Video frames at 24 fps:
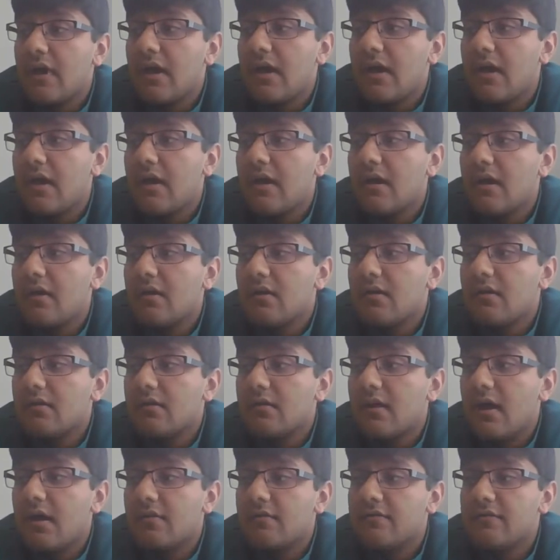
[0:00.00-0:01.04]
and
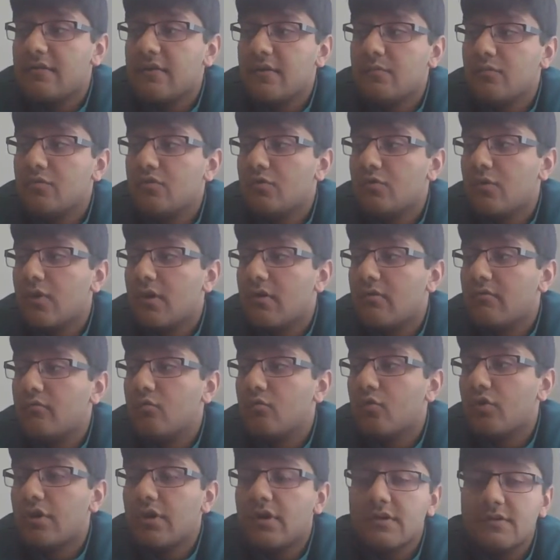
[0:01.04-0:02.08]
that seemed to have
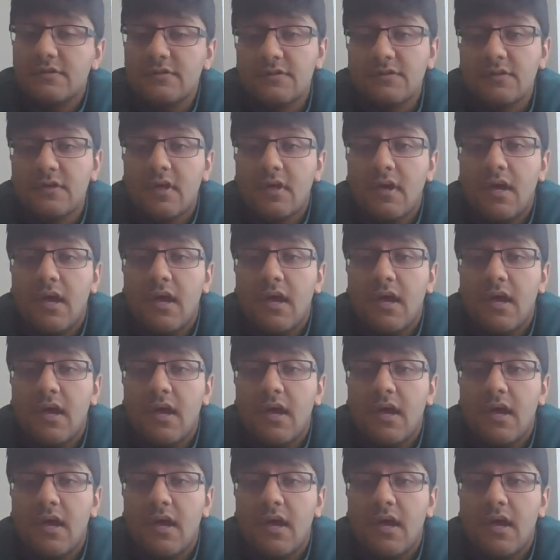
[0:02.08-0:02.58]
worked.